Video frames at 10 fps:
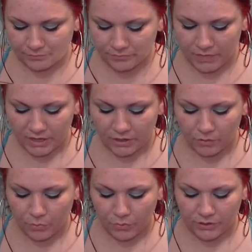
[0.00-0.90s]
making your
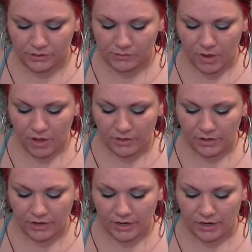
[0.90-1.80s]
pores
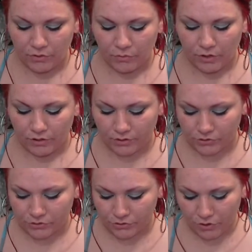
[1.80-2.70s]
smaller and oil
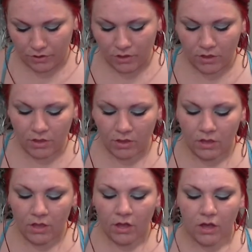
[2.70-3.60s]
control.
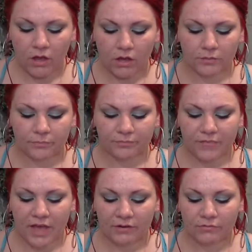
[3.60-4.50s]
I
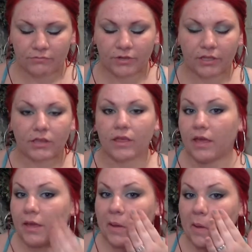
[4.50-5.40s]
don't really
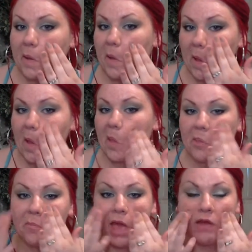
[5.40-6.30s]
like the
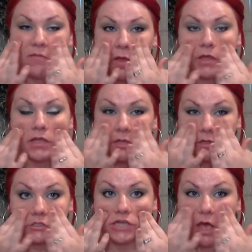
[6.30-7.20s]
mattifying
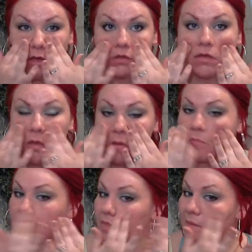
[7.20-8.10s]
gel
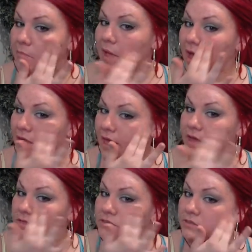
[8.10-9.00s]
that MAC
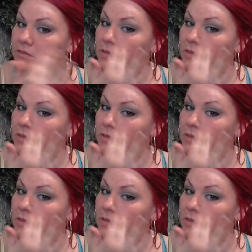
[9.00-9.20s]
has.